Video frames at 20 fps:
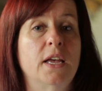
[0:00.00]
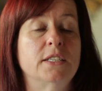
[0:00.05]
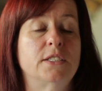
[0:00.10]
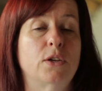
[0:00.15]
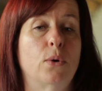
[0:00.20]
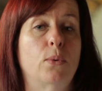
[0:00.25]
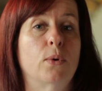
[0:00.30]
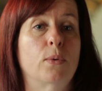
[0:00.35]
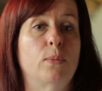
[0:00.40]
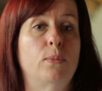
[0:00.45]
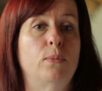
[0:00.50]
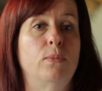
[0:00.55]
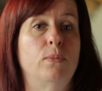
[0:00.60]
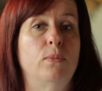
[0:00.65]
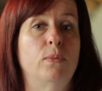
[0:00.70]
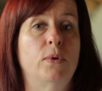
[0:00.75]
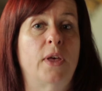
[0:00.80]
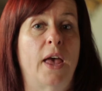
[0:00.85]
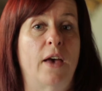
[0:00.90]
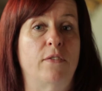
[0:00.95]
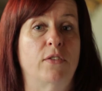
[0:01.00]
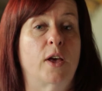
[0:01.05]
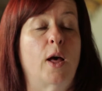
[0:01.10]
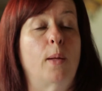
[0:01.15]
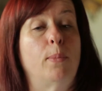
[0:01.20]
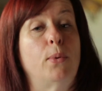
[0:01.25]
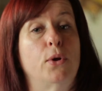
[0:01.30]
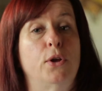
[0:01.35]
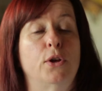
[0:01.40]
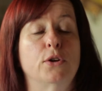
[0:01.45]
So we have a
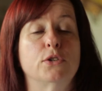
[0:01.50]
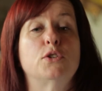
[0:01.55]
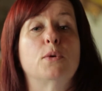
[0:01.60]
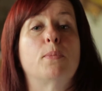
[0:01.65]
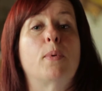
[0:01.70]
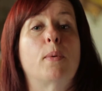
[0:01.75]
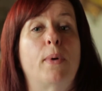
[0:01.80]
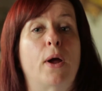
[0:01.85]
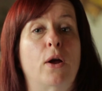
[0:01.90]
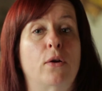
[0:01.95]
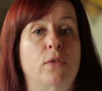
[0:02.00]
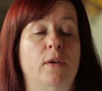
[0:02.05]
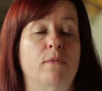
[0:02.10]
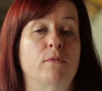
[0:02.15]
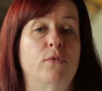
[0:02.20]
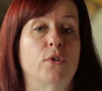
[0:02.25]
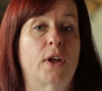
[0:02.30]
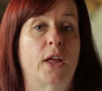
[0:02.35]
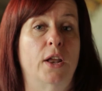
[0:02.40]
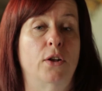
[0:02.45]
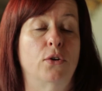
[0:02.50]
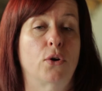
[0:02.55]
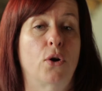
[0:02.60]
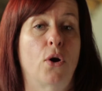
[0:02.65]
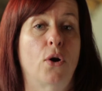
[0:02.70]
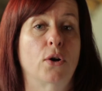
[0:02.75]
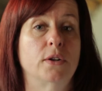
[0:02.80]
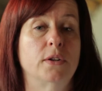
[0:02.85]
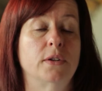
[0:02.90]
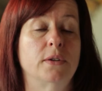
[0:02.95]
couple of years to prepare them for
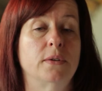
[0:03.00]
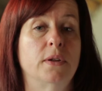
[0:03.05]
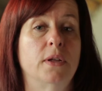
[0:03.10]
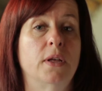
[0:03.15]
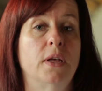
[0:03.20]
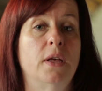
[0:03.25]
kindergarten.